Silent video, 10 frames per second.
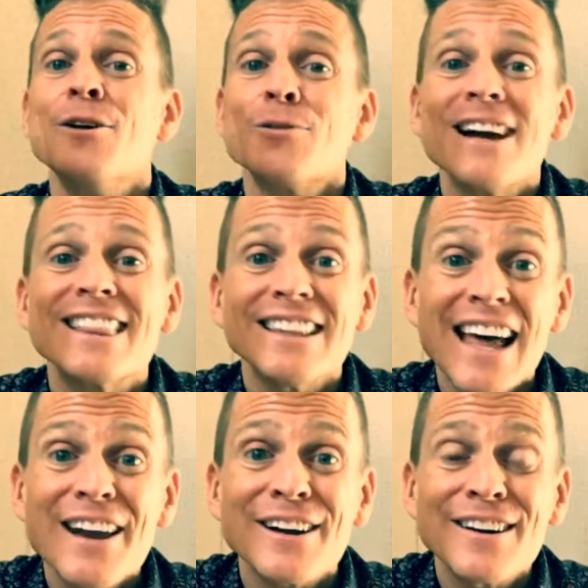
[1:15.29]
Write the
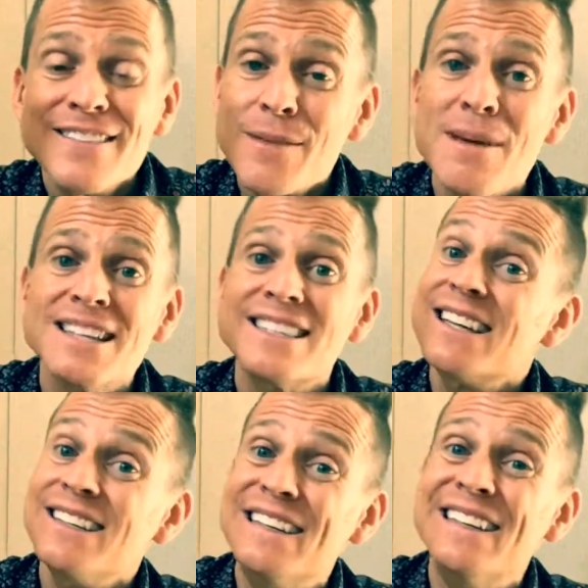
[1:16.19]
letter that makes the
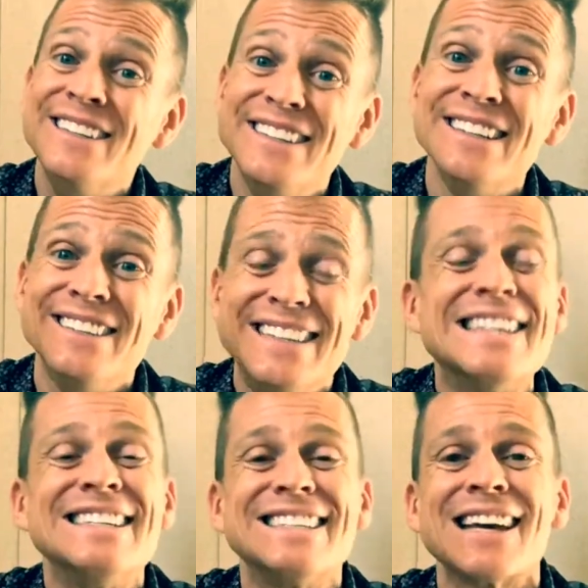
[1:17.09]
d d d
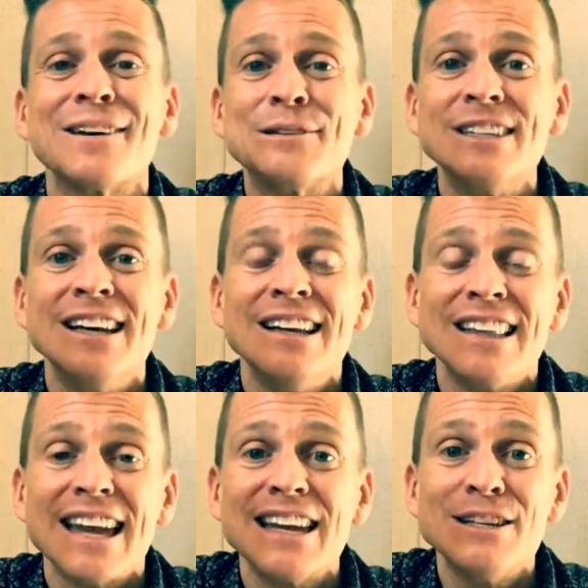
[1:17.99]
sound,
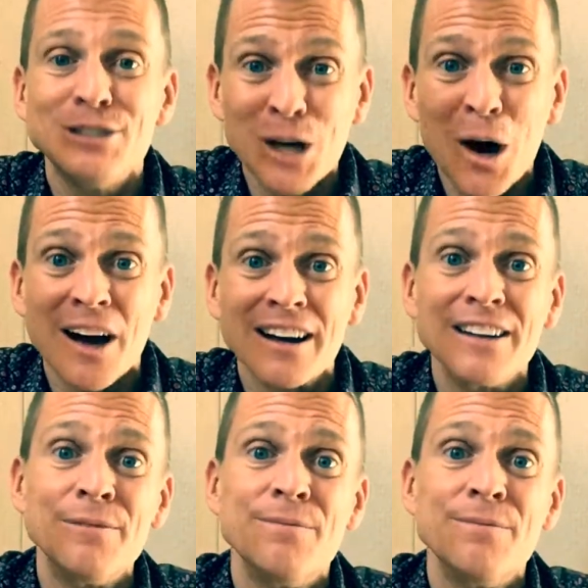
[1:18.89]
like in dog.